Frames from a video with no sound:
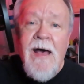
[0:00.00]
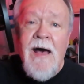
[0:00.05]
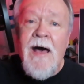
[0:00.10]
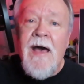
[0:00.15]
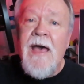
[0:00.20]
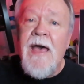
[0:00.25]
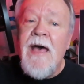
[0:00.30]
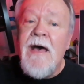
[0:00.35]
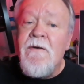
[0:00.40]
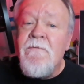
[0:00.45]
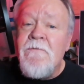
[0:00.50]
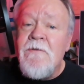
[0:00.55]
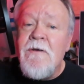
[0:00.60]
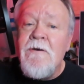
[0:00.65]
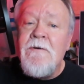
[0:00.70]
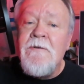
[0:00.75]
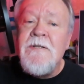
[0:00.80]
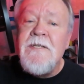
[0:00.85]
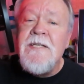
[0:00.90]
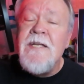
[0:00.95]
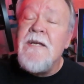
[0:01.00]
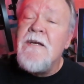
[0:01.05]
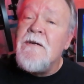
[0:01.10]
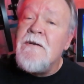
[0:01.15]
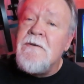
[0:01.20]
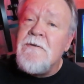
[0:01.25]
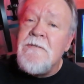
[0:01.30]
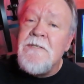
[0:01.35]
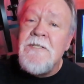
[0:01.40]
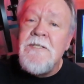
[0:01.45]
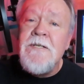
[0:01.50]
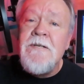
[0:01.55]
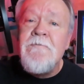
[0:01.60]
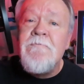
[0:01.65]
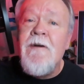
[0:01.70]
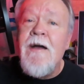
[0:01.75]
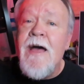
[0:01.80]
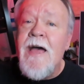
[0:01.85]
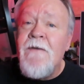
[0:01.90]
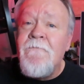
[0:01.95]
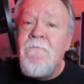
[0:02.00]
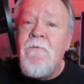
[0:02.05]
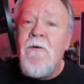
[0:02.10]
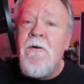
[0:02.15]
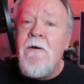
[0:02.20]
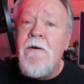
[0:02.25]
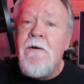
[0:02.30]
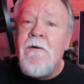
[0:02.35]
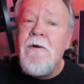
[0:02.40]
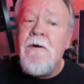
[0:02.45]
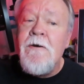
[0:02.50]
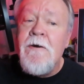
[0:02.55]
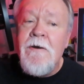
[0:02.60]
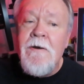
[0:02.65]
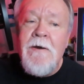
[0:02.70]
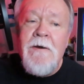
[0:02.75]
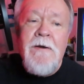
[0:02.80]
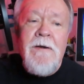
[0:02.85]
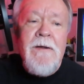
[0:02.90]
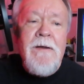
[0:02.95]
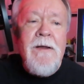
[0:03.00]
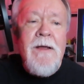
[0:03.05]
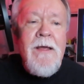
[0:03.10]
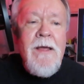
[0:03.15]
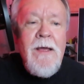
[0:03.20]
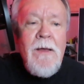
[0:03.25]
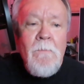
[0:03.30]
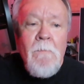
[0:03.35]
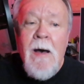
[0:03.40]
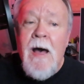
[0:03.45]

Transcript: I have no tears to cry for her.